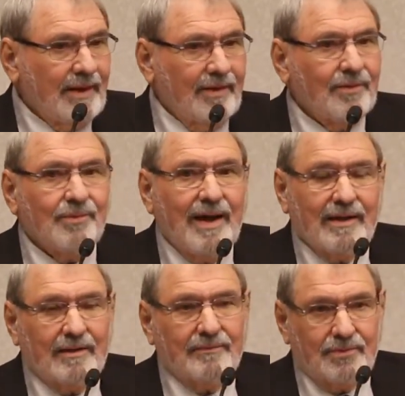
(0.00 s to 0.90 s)
Harold
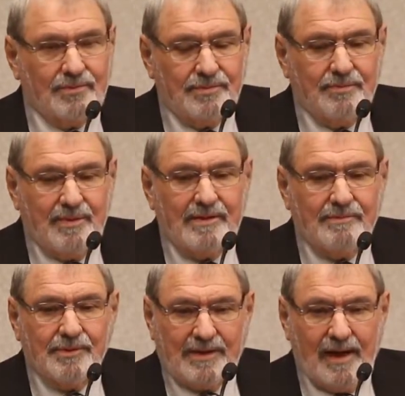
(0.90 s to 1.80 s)
Ratliff, who would be
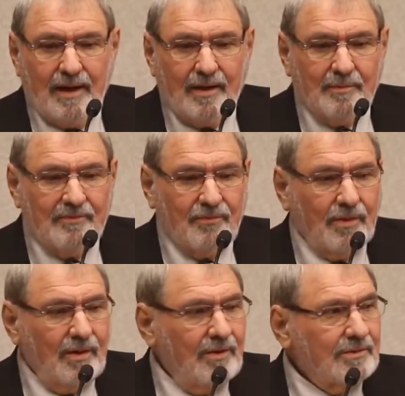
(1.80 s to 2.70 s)
retiring
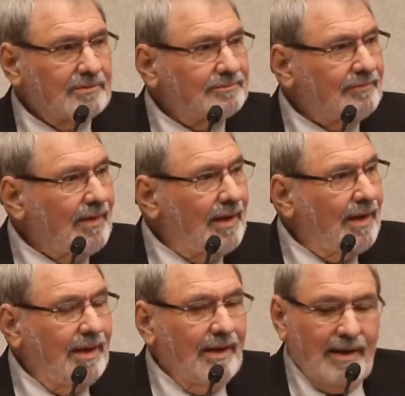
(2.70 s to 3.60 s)
before long.
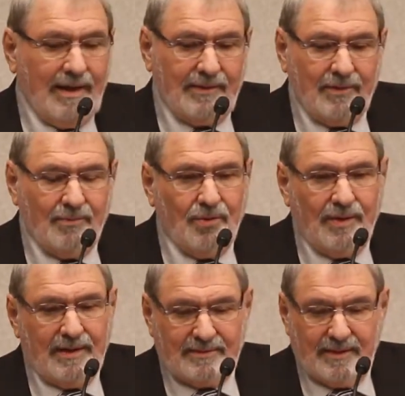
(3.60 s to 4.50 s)
And I thought,
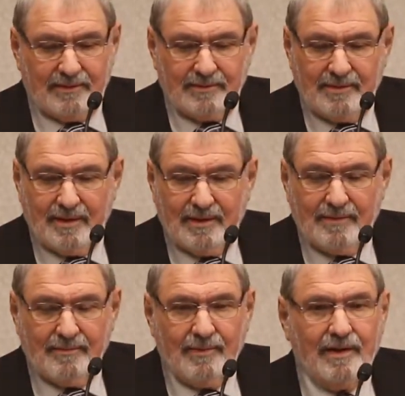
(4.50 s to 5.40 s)
boy, that sounds great.
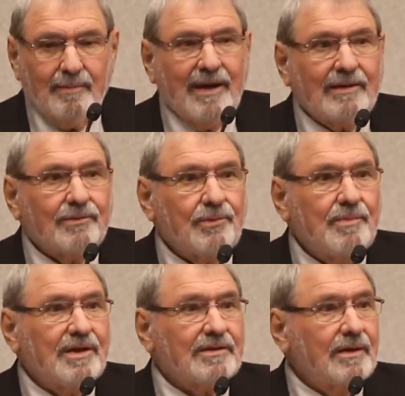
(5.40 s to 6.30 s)
Well, about
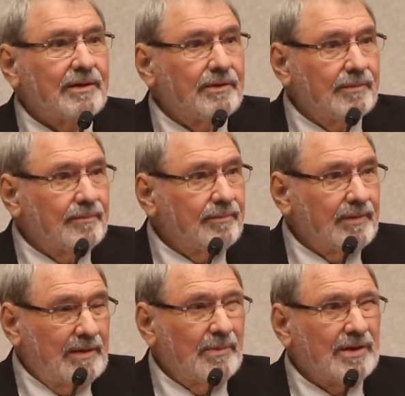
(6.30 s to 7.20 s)
3 months later,
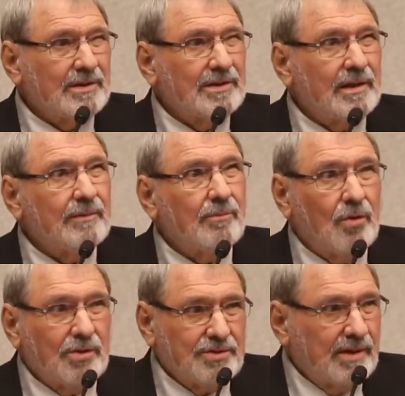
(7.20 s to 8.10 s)
in
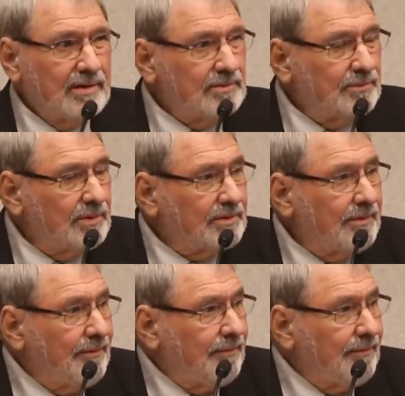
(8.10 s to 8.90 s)
March, I guess it was,